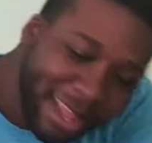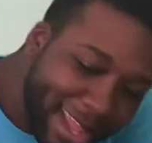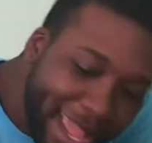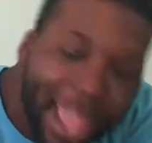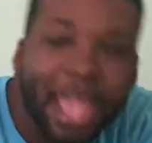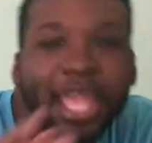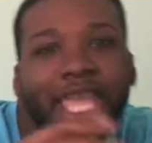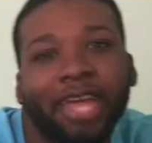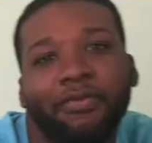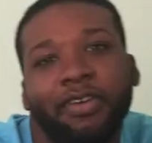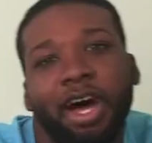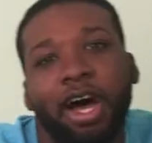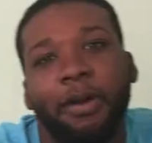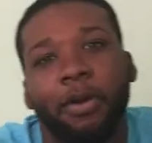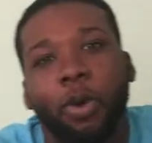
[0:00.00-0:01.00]
You can't give
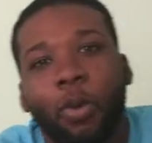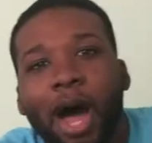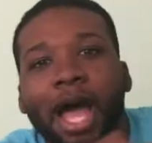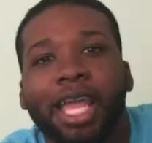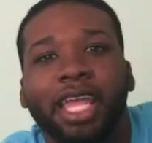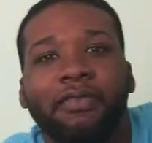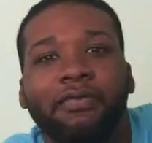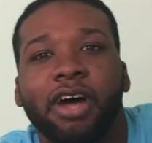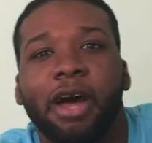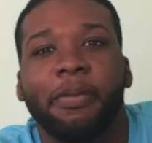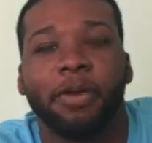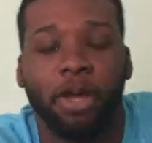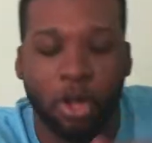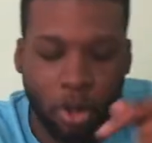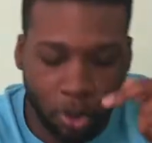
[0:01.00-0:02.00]
up. Why
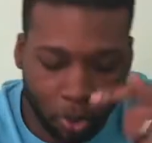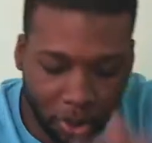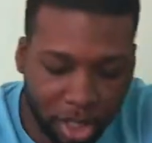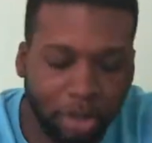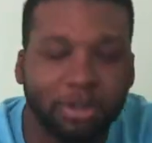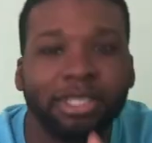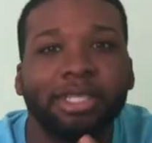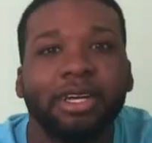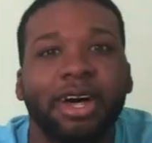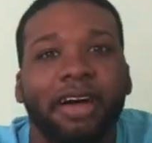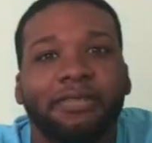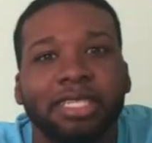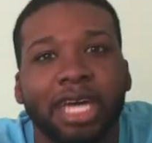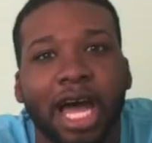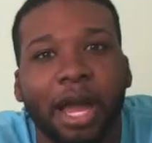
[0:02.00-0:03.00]
up when you still
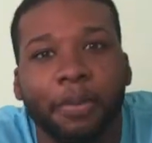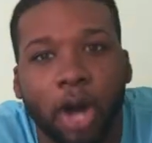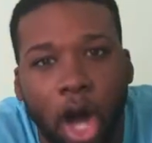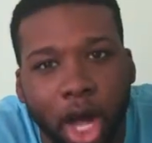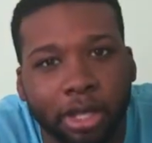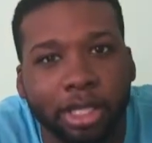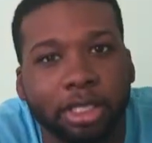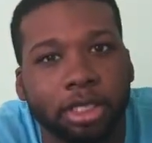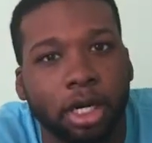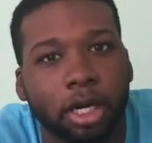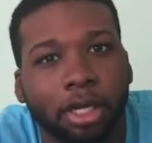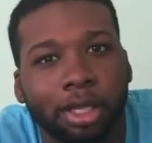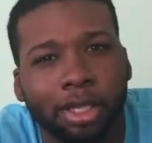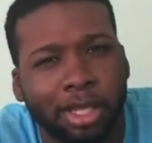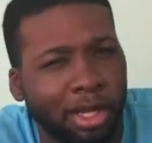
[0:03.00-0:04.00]
have time on this
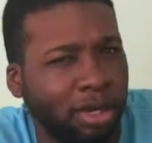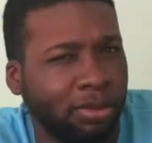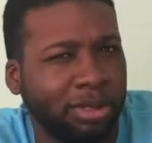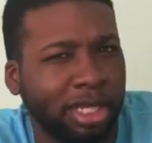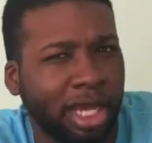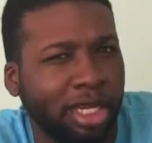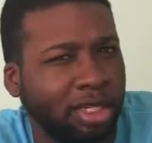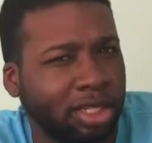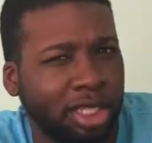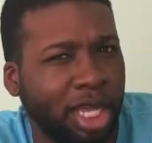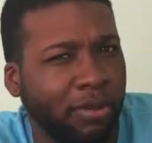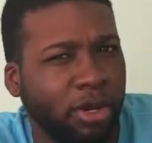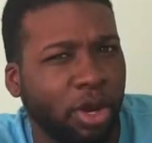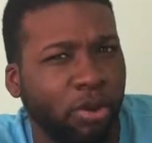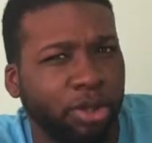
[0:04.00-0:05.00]
earth? You know what I'm saying? Just
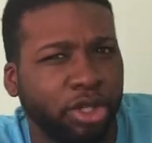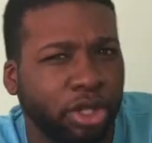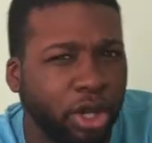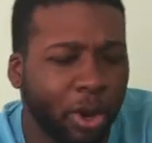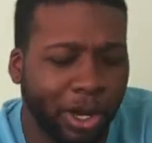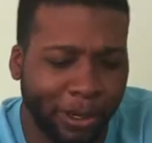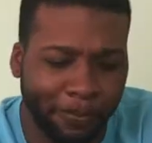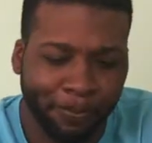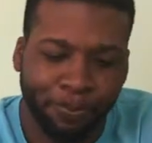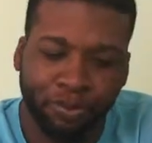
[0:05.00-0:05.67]
keep doing what you're doing.